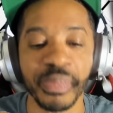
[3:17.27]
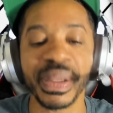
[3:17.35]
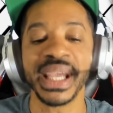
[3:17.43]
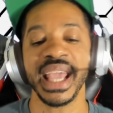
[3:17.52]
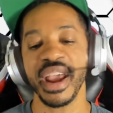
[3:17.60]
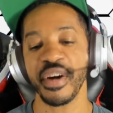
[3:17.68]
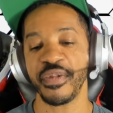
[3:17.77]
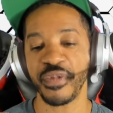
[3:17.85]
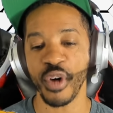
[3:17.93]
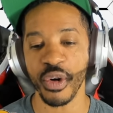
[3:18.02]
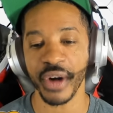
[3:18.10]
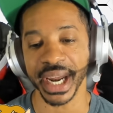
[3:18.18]
be here
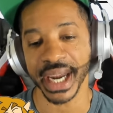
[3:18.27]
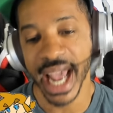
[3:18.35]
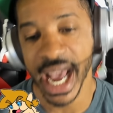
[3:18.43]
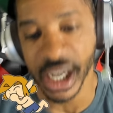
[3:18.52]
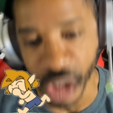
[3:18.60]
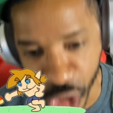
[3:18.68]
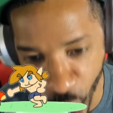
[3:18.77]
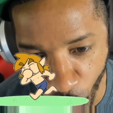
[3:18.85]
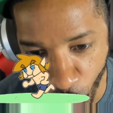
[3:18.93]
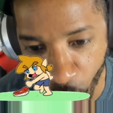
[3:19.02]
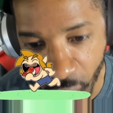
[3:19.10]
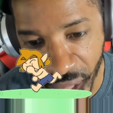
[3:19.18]
for it. And so,